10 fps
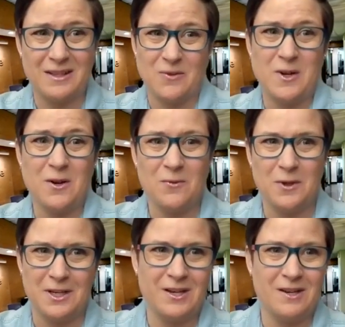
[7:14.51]
Like we don't
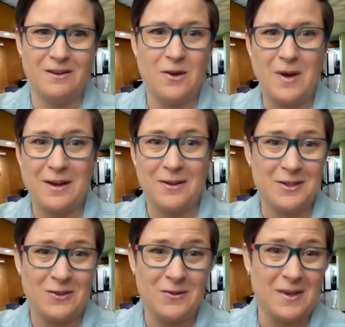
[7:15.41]
really know how
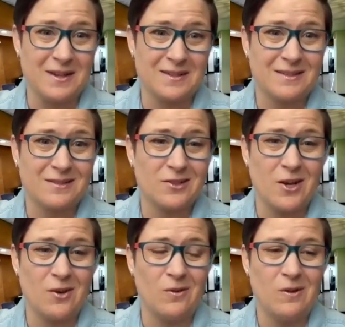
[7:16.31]
to do this.
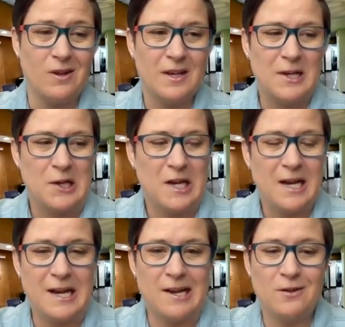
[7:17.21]
So
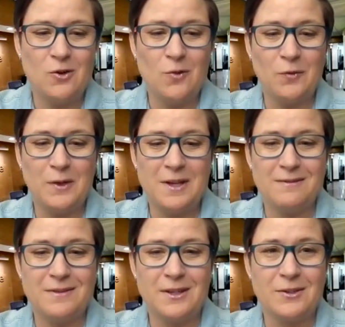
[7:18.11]

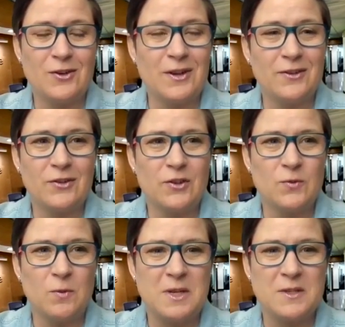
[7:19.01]
hopefully the
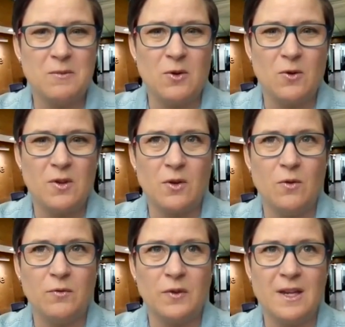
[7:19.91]
transitions will be smooth, and
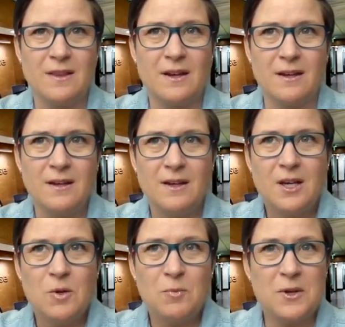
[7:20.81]
hopefully the
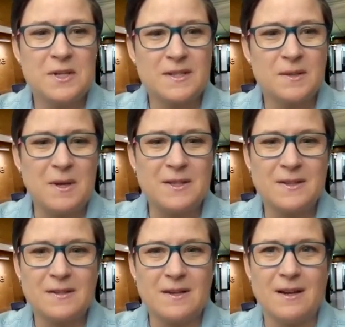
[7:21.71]

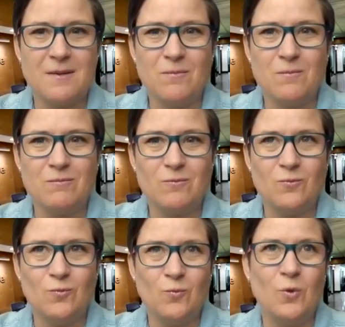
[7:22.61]
participants
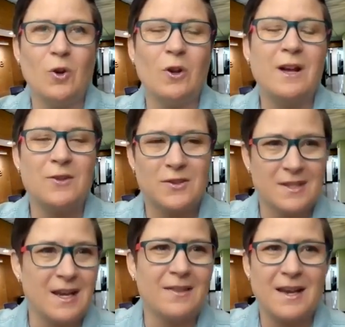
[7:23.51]
will
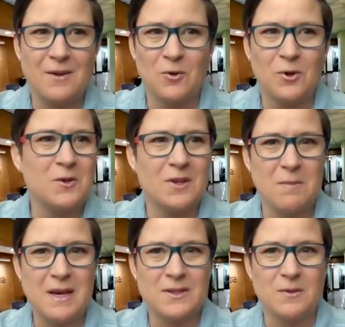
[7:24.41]
understand that we're doing
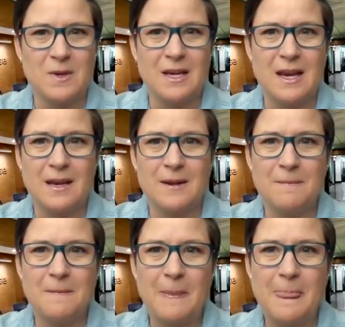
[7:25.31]
the best we
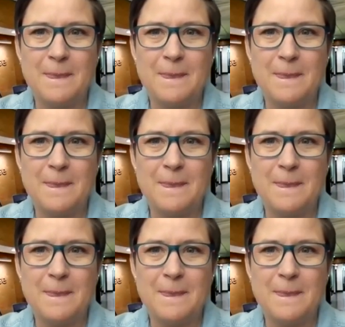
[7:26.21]
can.